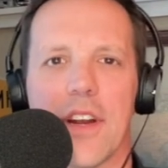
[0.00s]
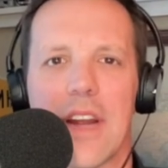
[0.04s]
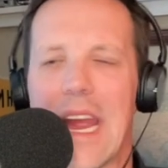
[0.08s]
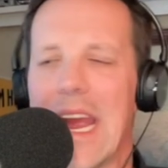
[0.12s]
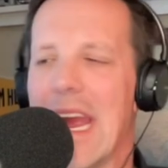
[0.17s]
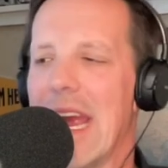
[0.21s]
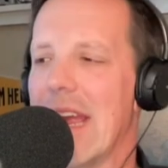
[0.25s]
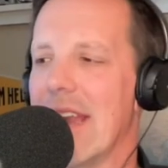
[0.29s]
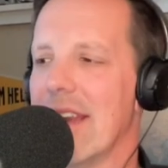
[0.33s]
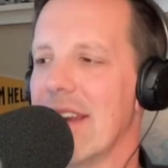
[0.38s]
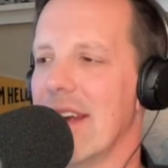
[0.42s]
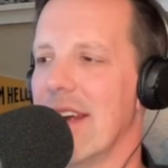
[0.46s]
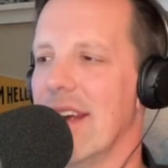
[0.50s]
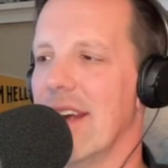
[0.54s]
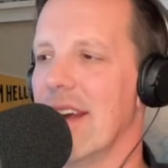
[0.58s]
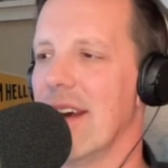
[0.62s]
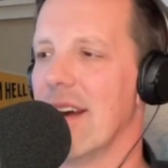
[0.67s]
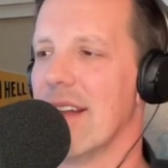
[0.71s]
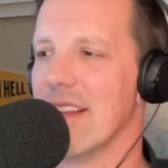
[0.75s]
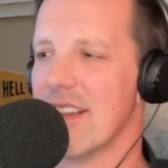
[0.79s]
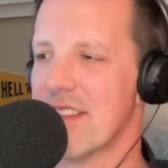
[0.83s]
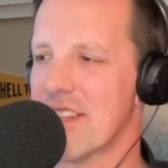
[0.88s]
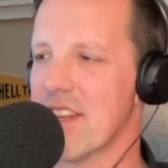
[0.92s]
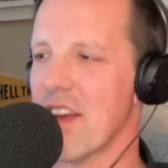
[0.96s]
and
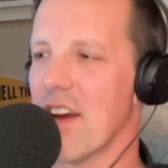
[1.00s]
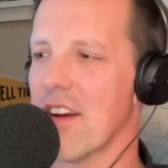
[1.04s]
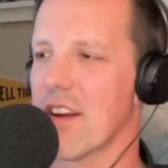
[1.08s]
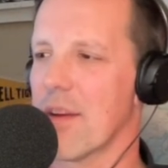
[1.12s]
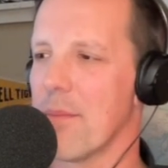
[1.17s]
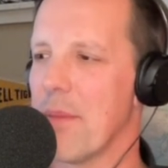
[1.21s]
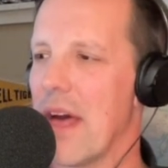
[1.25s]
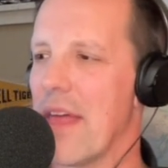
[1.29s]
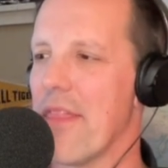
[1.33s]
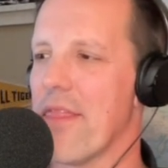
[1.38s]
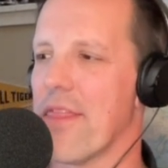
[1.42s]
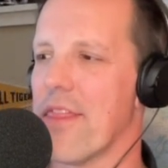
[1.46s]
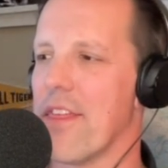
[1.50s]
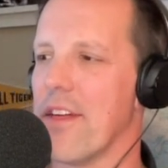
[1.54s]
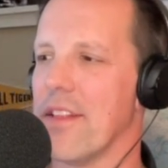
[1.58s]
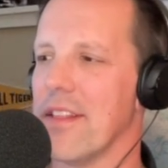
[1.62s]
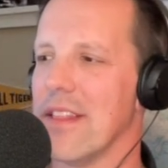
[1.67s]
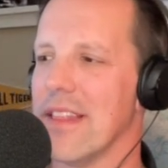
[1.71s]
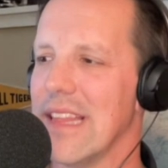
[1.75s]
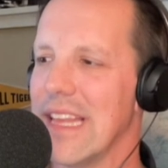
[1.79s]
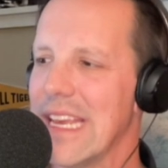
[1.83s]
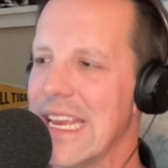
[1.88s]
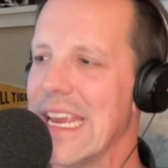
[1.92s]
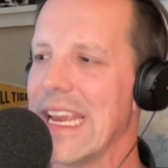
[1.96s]
let's talk about the
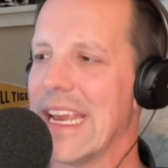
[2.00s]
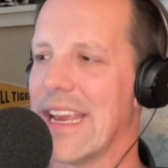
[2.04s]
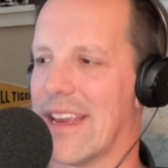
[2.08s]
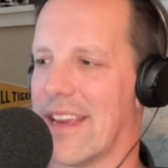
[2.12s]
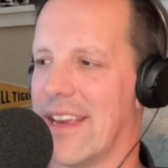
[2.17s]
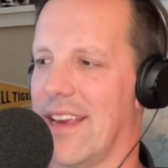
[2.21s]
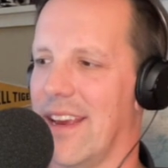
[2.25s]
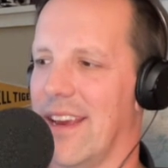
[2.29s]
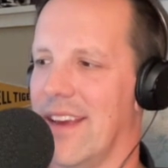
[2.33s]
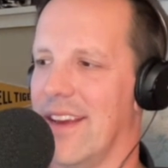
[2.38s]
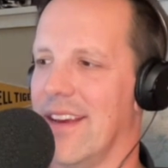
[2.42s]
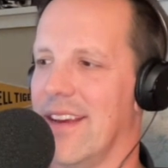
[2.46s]
link